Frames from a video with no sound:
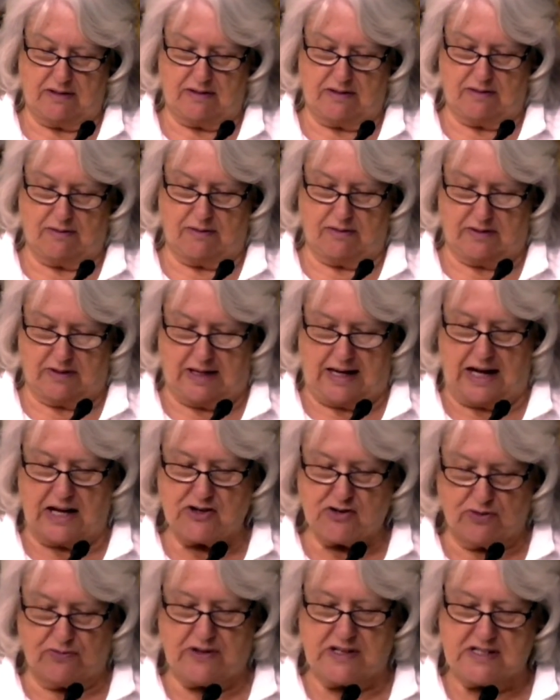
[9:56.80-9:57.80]

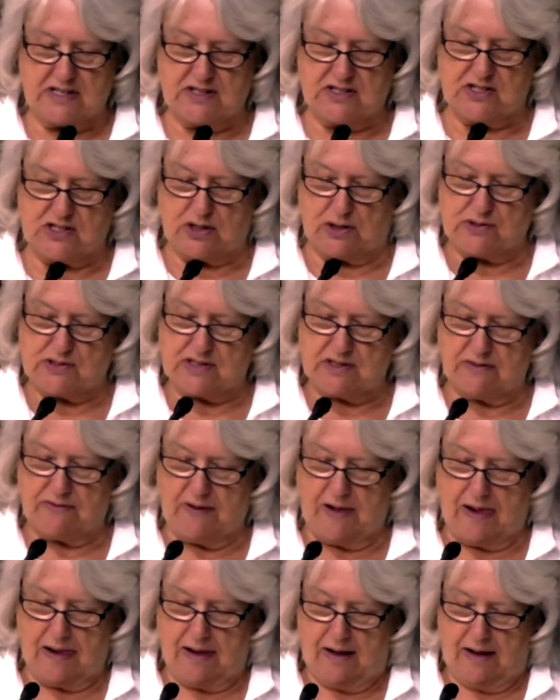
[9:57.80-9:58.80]
angel visits Joseph.
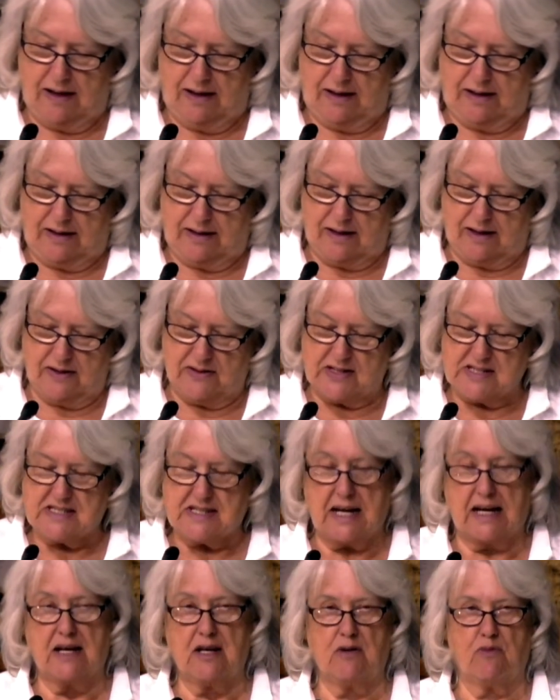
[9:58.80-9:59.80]
The
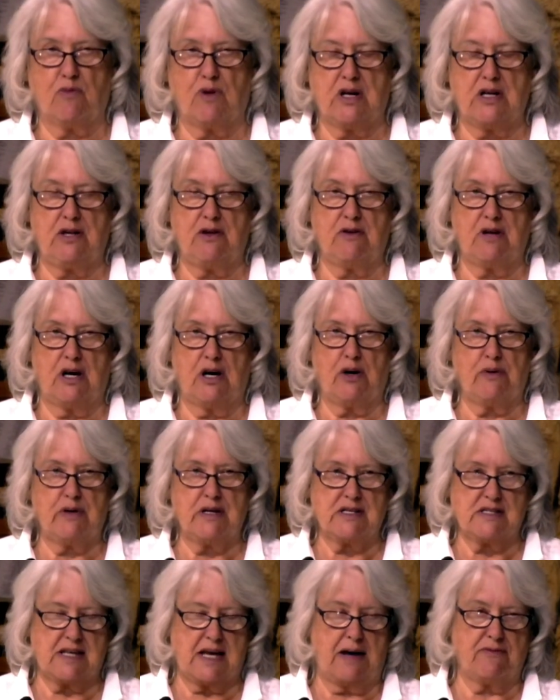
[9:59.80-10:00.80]
second one,
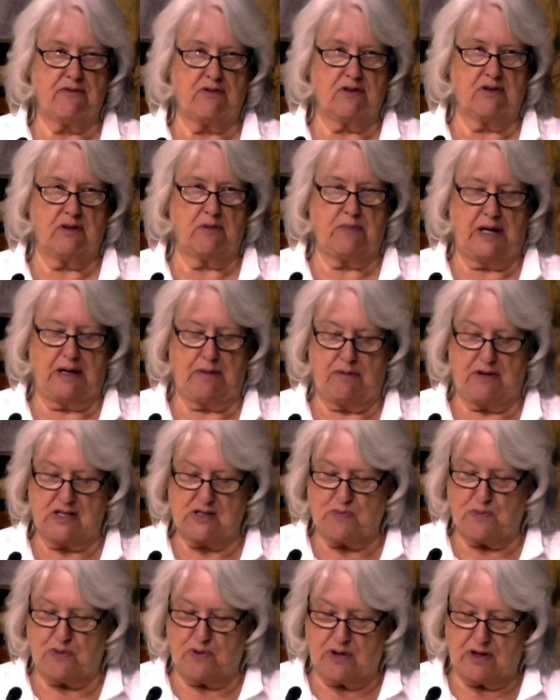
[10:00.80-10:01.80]
is after the baby is
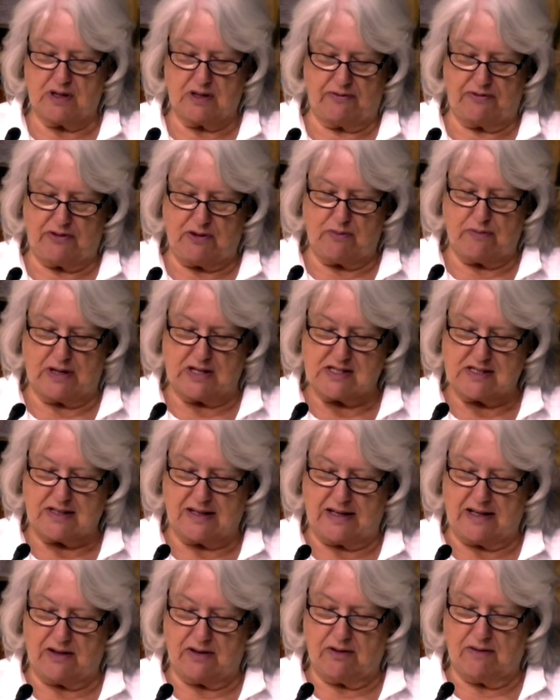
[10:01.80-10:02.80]
born, a few months
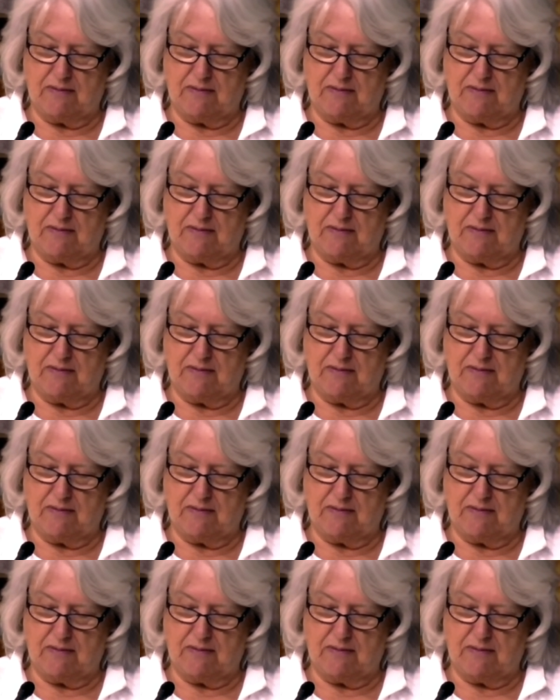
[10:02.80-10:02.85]
later,